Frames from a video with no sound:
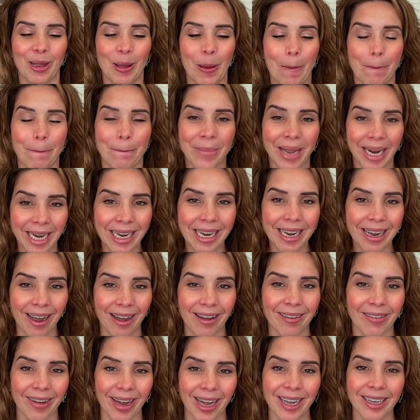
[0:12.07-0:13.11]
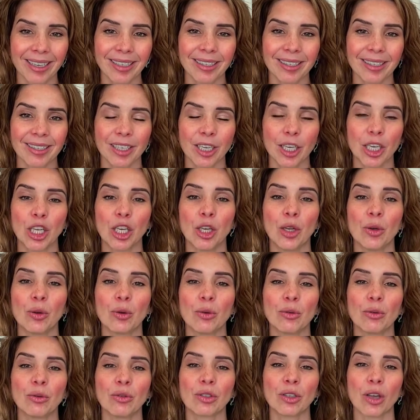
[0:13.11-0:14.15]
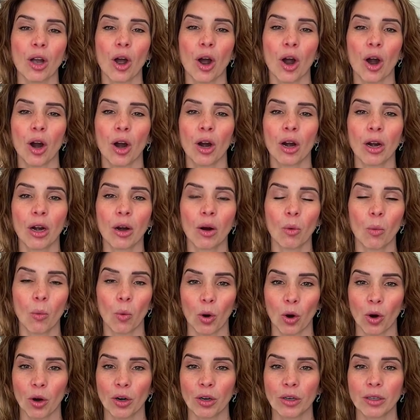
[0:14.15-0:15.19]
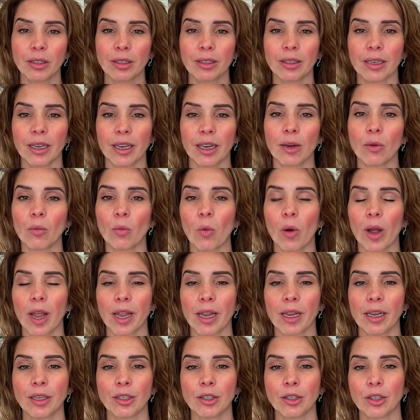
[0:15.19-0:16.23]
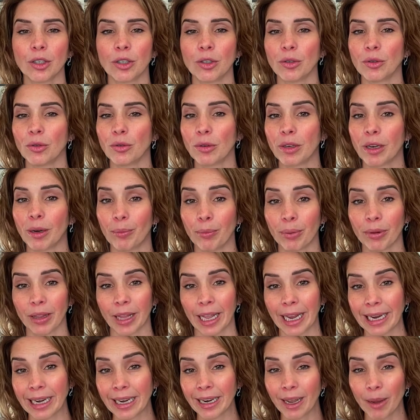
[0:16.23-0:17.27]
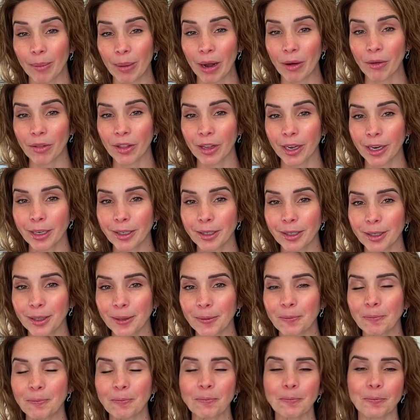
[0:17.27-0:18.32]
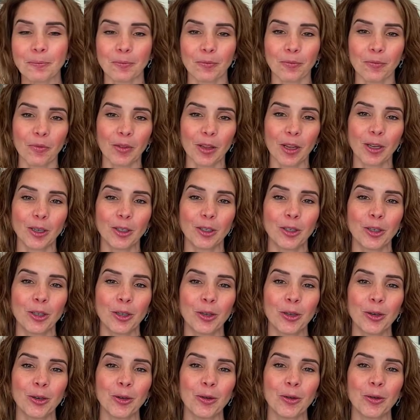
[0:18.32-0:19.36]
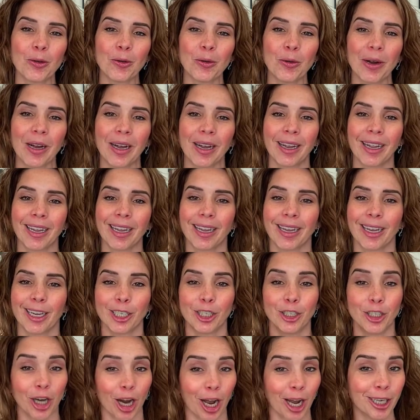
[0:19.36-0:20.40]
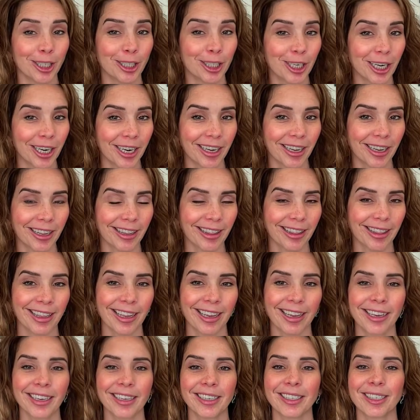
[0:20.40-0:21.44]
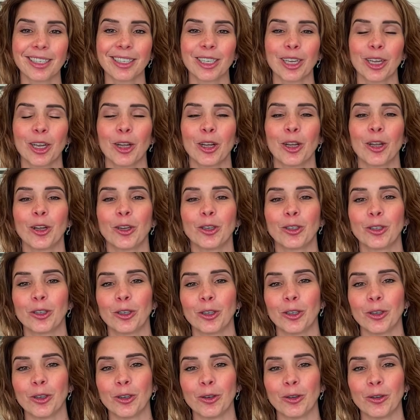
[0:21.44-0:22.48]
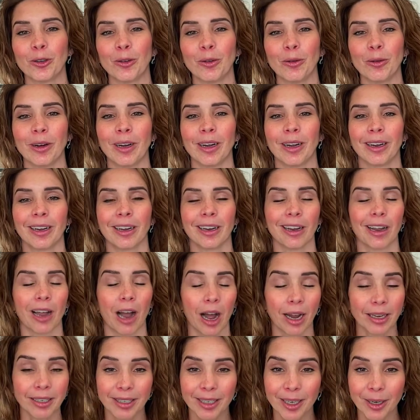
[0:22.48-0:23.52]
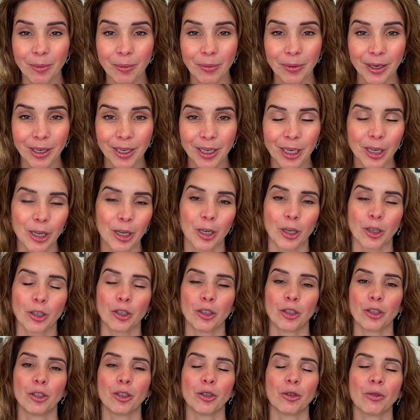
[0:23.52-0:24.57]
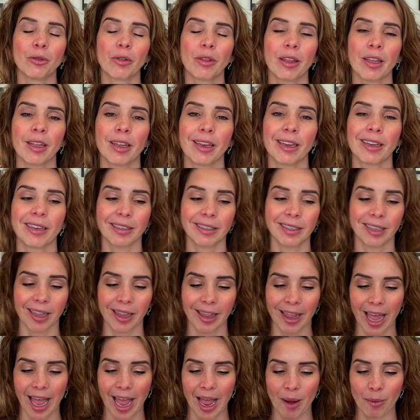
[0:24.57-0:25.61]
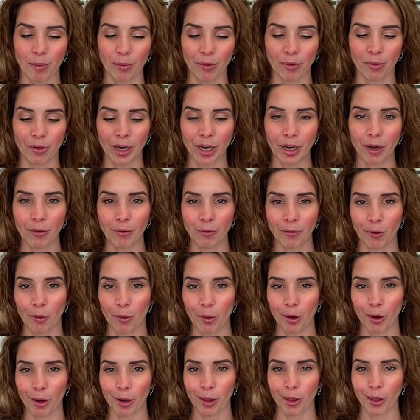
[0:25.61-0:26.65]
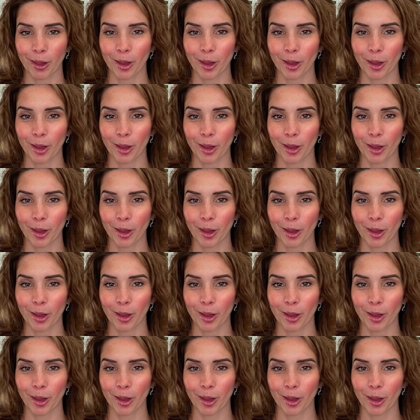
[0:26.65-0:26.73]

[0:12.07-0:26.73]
Many of us use our words in ways to complain about things, to judge things, to gossip, to do things that bring forth